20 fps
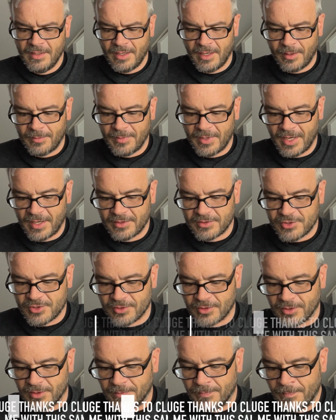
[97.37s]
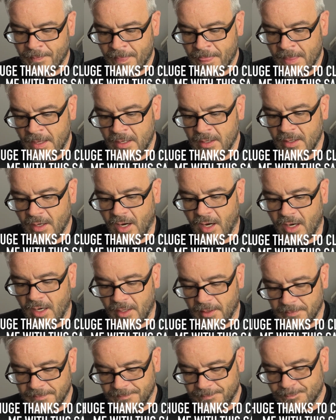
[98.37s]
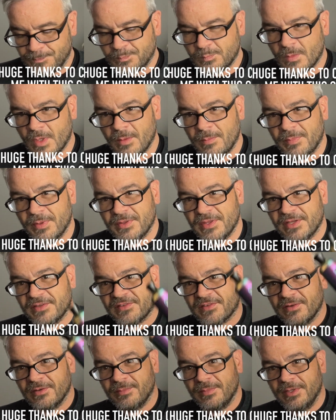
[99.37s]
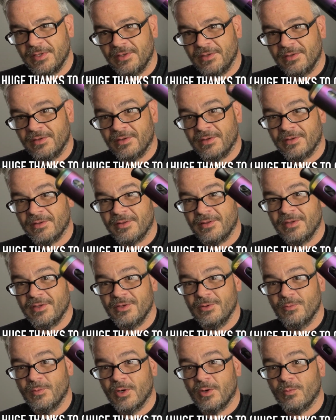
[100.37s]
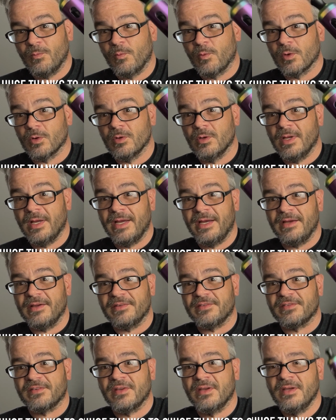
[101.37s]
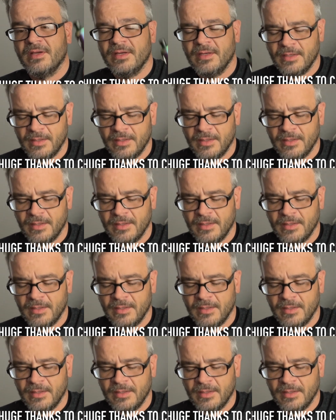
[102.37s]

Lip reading: I'm not sure. But that's going to be the Uwell Whirl S.